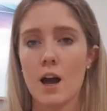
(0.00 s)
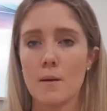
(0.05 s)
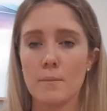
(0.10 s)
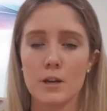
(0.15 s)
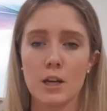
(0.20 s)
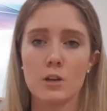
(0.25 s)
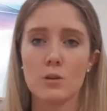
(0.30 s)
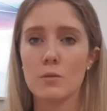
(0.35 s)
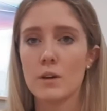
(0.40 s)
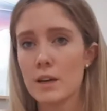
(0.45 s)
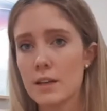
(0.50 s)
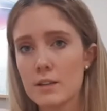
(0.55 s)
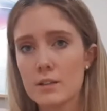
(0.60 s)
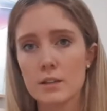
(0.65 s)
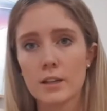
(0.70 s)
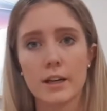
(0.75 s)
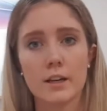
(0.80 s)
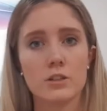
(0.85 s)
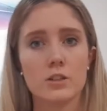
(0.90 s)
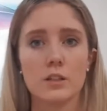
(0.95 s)
Can you
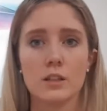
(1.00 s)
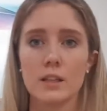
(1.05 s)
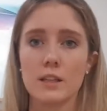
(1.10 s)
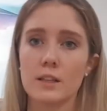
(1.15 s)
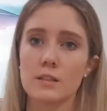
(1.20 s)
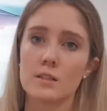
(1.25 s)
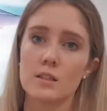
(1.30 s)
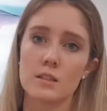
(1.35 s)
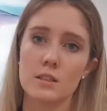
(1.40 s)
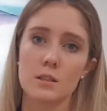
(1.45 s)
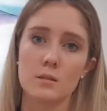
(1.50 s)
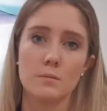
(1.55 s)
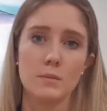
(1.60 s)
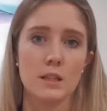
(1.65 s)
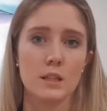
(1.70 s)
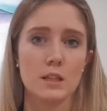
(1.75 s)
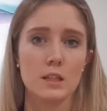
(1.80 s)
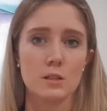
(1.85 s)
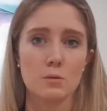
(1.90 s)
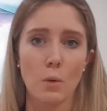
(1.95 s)
intellectually assist them
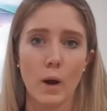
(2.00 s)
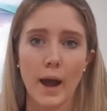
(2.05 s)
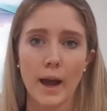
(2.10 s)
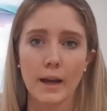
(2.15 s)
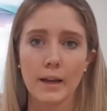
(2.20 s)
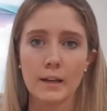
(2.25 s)
in this way?